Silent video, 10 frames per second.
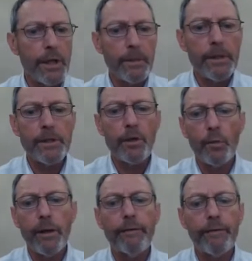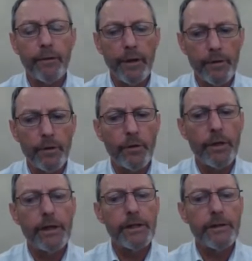Japanese knotweed for other
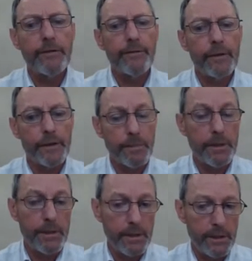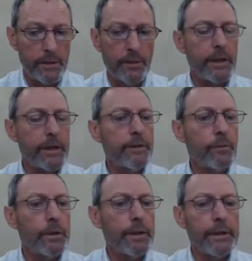non-native uh, species,
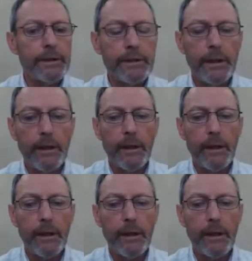non-native weeds,